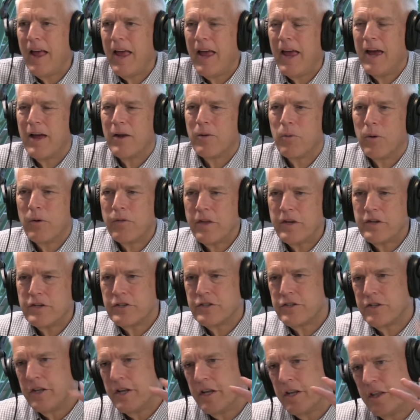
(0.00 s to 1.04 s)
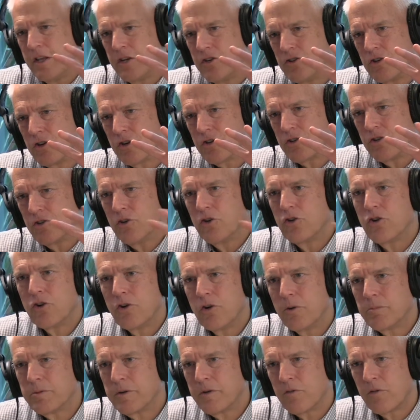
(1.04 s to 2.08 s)
And what they did, they took two
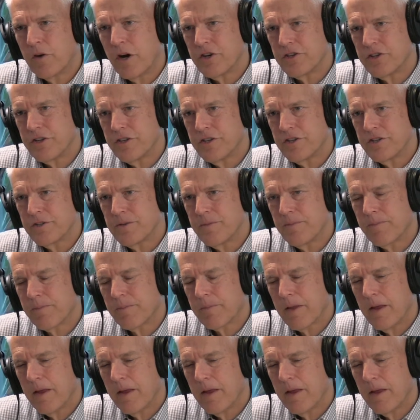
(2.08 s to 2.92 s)
groups of Russians,